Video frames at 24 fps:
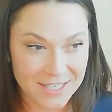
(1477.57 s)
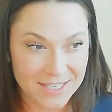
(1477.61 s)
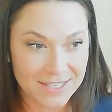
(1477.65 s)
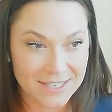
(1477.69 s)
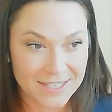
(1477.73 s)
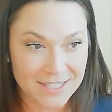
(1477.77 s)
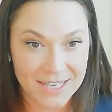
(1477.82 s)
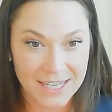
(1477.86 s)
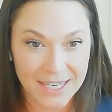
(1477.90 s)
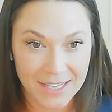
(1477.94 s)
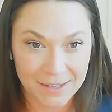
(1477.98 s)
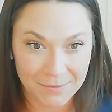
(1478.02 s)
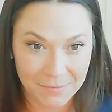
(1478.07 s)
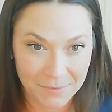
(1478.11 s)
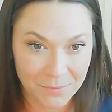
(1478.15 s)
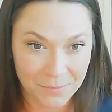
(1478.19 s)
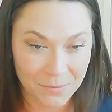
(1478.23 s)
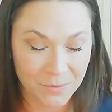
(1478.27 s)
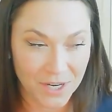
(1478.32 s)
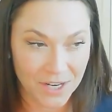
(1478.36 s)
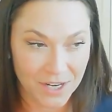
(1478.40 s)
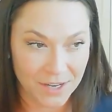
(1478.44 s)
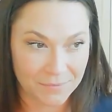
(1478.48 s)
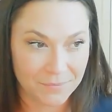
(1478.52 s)
to see
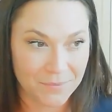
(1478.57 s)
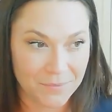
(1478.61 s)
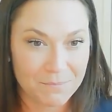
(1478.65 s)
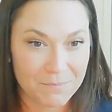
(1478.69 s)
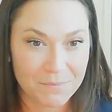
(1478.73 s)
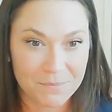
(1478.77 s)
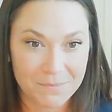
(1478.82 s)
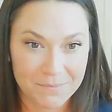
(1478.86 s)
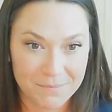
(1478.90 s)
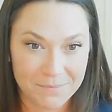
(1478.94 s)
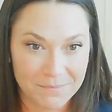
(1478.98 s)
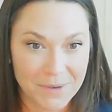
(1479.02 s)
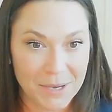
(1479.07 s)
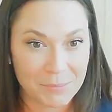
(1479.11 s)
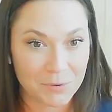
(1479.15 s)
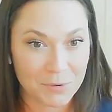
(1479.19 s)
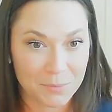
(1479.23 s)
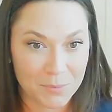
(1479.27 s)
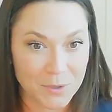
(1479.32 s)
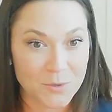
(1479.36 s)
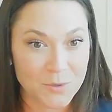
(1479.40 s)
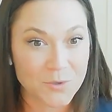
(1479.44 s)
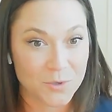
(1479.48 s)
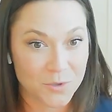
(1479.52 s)
where my
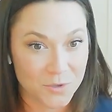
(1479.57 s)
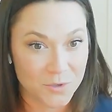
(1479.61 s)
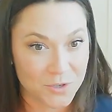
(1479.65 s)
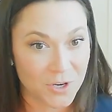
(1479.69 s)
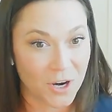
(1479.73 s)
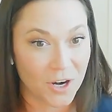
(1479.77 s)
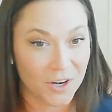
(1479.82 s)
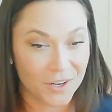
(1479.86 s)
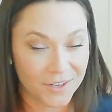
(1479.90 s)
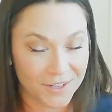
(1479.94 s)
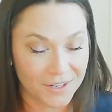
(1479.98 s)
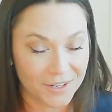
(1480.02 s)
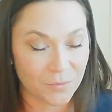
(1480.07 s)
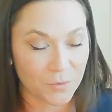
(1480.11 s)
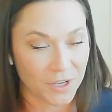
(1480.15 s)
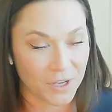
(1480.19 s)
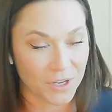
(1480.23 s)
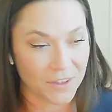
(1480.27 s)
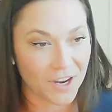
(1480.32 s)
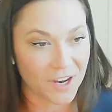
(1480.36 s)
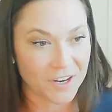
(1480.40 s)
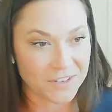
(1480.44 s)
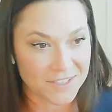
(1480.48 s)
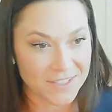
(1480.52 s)
proposal started and where
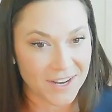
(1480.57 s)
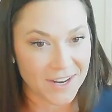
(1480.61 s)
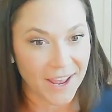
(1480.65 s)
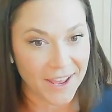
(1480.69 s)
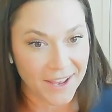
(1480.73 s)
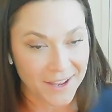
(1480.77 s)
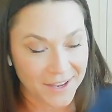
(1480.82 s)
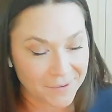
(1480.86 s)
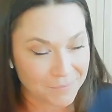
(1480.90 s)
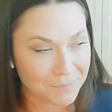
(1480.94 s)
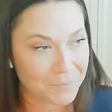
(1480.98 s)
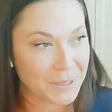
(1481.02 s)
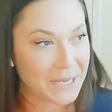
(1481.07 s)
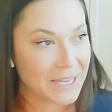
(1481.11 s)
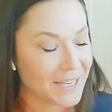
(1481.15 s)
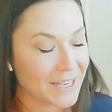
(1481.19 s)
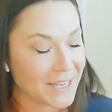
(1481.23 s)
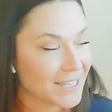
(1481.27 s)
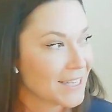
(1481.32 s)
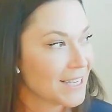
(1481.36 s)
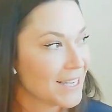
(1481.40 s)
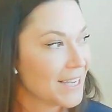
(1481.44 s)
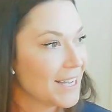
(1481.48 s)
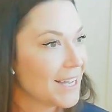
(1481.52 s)
they are today. But
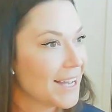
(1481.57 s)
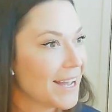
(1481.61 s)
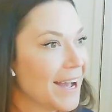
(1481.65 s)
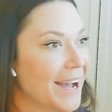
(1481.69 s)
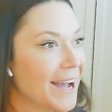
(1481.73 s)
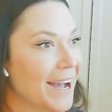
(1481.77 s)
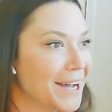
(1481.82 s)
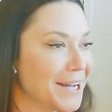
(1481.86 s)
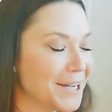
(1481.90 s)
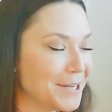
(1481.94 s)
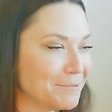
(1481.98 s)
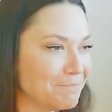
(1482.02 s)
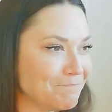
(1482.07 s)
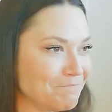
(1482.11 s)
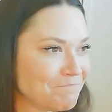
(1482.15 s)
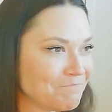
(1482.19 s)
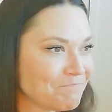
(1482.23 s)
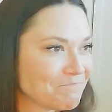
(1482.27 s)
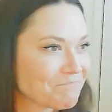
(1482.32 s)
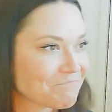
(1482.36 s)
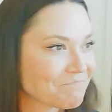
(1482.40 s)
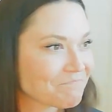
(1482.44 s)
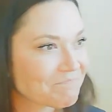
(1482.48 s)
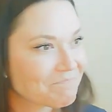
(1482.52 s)

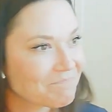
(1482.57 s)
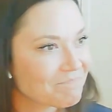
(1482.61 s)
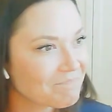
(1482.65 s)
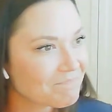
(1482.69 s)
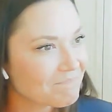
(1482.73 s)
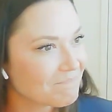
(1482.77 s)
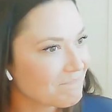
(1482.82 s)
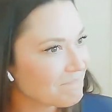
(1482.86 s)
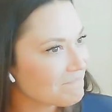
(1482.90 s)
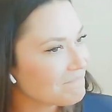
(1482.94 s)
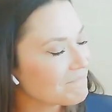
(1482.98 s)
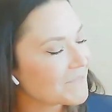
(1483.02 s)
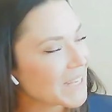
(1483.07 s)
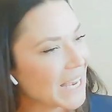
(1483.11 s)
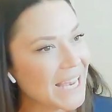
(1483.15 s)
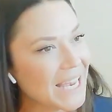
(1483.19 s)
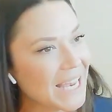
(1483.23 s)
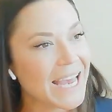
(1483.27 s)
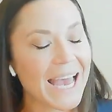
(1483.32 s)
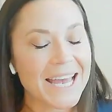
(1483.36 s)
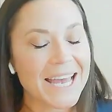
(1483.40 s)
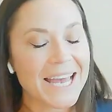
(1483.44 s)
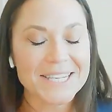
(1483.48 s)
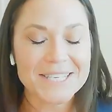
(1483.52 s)

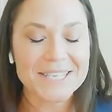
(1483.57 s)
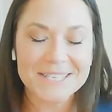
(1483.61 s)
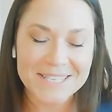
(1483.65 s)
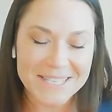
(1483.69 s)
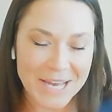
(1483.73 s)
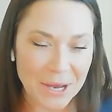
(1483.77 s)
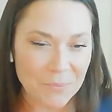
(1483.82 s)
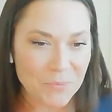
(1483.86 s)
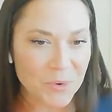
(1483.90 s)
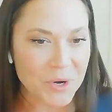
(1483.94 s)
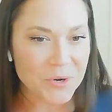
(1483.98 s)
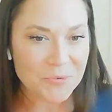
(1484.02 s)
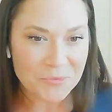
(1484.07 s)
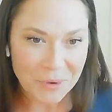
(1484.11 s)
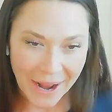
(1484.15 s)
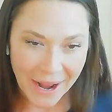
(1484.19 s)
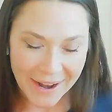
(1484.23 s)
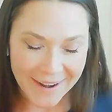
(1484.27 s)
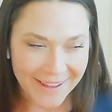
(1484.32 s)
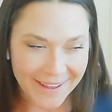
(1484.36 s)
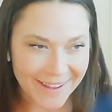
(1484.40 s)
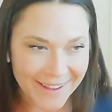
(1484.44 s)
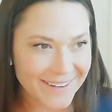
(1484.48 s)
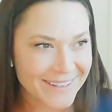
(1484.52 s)
and someone
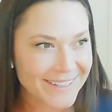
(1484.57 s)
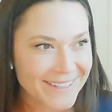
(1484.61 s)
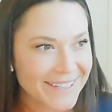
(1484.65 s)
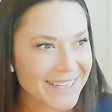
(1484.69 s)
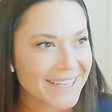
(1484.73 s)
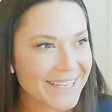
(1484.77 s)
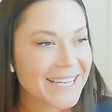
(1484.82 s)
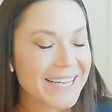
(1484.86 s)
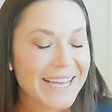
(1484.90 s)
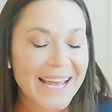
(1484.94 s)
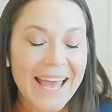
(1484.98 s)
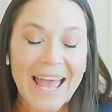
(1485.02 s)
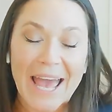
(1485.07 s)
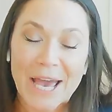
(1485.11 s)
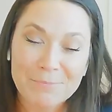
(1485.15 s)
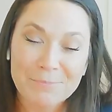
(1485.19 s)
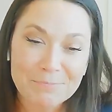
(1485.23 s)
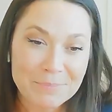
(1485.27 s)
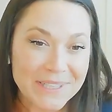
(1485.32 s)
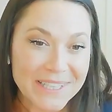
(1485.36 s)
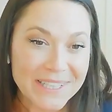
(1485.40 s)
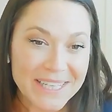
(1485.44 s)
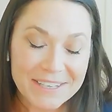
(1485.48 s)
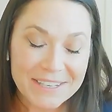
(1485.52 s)
read it and
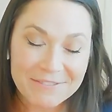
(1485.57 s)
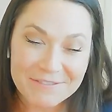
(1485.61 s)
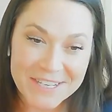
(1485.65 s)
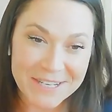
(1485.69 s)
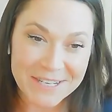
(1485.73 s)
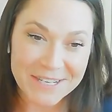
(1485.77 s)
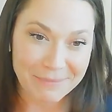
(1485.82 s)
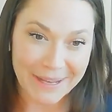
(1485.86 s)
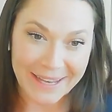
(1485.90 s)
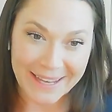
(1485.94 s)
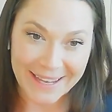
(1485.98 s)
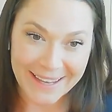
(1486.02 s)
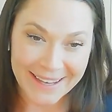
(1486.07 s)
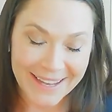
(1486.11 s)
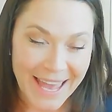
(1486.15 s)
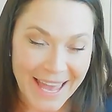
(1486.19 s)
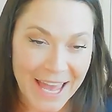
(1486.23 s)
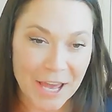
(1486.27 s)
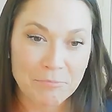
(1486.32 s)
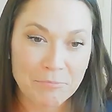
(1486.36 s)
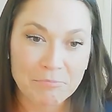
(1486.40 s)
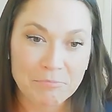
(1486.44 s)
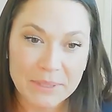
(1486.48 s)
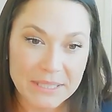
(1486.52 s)
believed in me
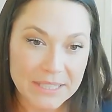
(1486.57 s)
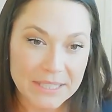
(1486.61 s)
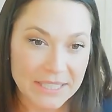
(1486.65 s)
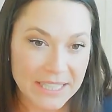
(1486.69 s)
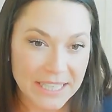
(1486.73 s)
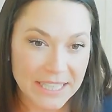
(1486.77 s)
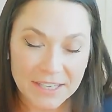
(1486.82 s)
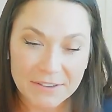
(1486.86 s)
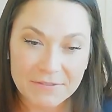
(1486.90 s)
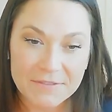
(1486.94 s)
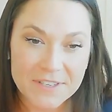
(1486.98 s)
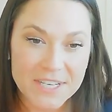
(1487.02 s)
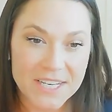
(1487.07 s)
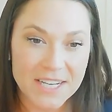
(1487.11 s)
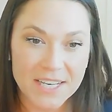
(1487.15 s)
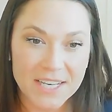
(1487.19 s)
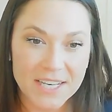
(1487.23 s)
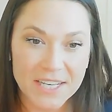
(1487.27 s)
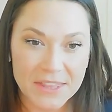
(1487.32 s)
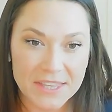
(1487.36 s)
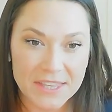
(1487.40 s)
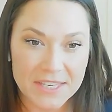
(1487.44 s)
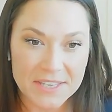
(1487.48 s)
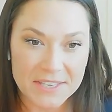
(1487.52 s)
and believed
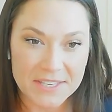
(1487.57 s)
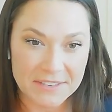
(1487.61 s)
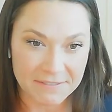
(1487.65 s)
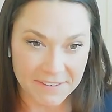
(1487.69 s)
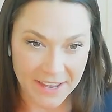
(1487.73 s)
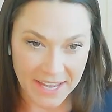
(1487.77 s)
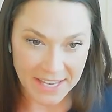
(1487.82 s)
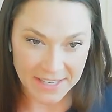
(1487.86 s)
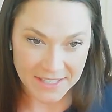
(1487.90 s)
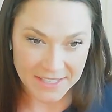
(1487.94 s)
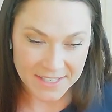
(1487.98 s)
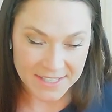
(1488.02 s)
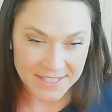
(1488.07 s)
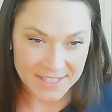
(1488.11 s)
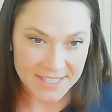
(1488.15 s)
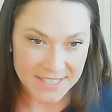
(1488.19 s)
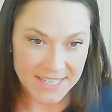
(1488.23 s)
in this event.